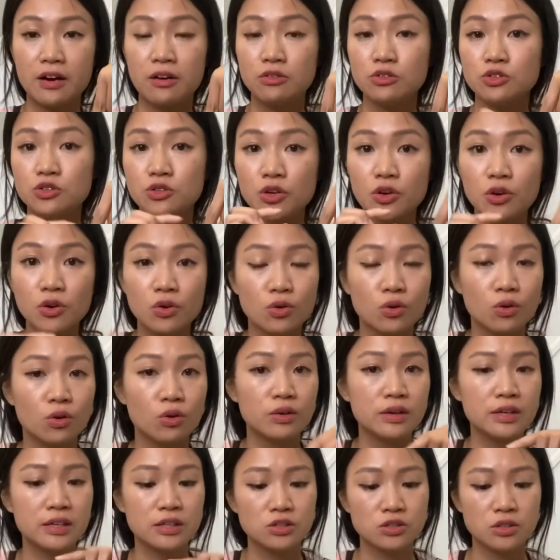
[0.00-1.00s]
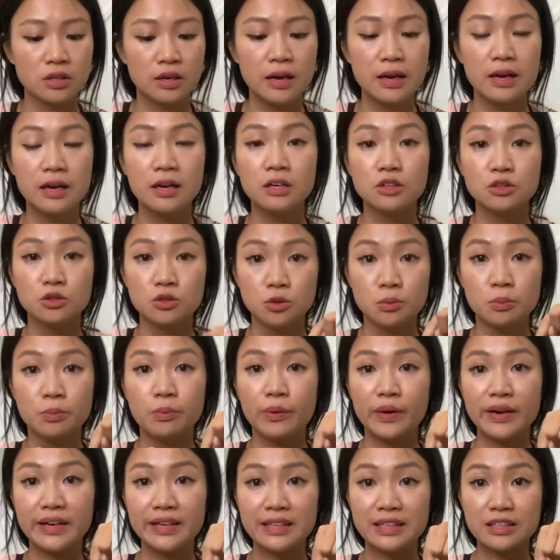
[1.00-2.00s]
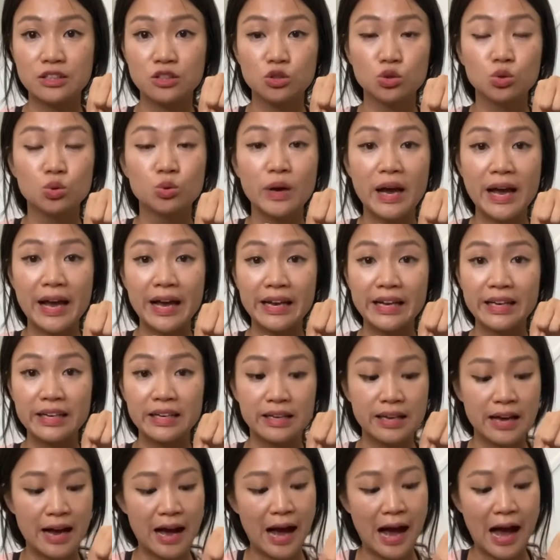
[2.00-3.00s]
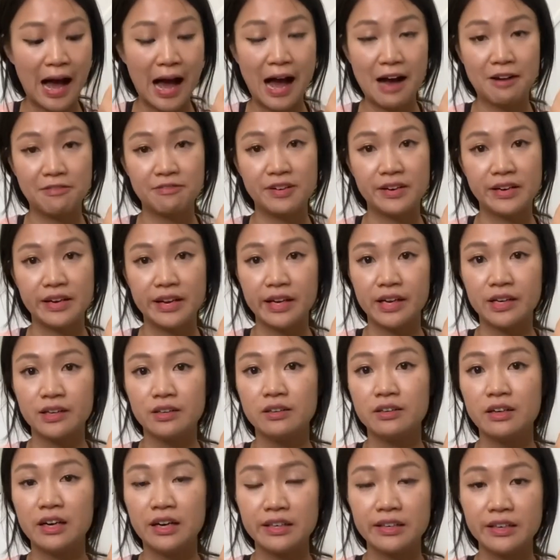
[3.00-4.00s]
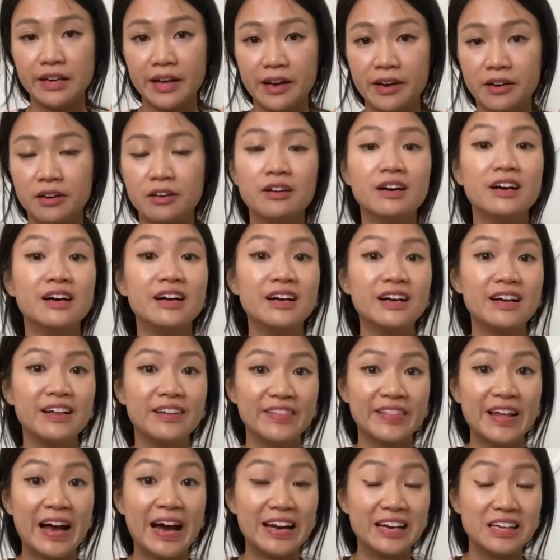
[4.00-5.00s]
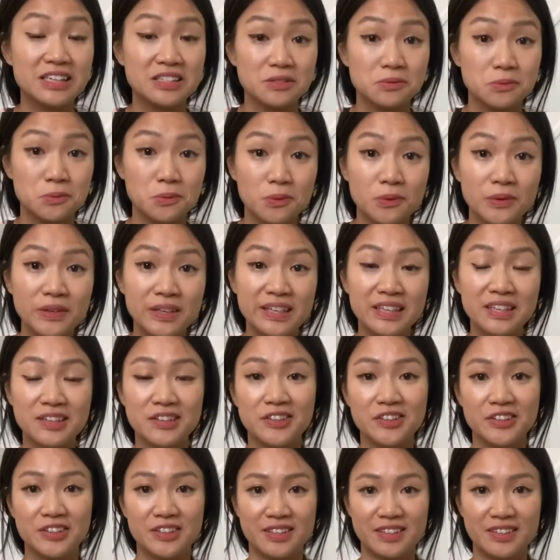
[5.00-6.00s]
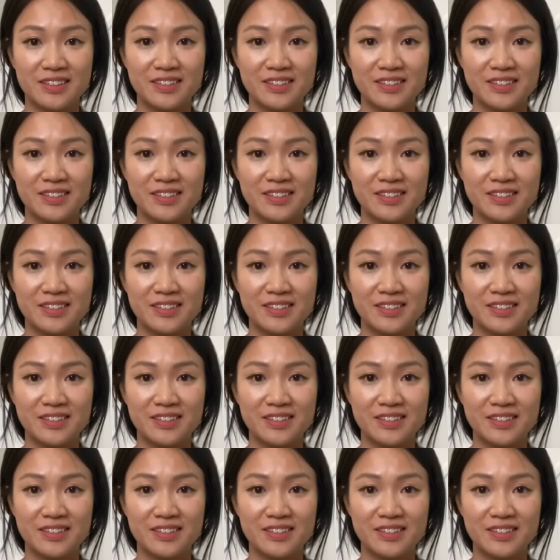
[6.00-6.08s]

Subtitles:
Your goal is to bring it to a half a nail, and that is really good.